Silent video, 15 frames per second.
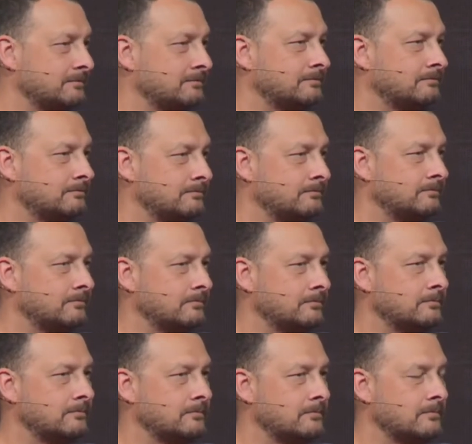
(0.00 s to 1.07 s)

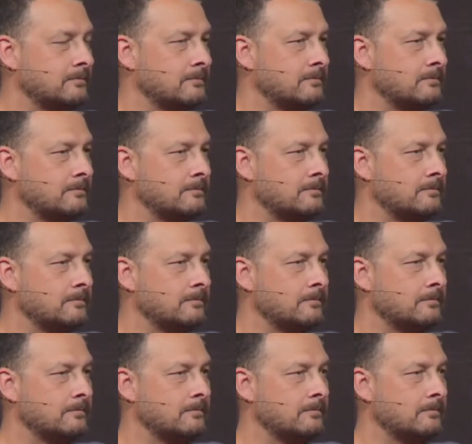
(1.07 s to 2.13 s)

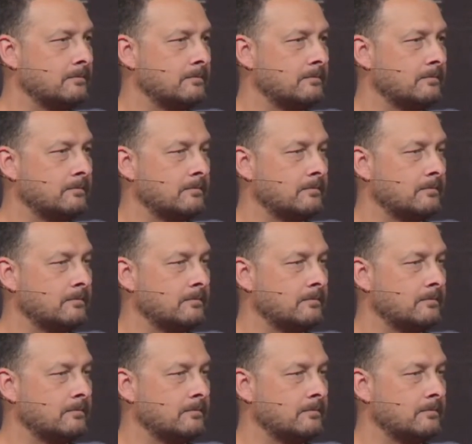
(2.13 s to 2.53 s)
(silence)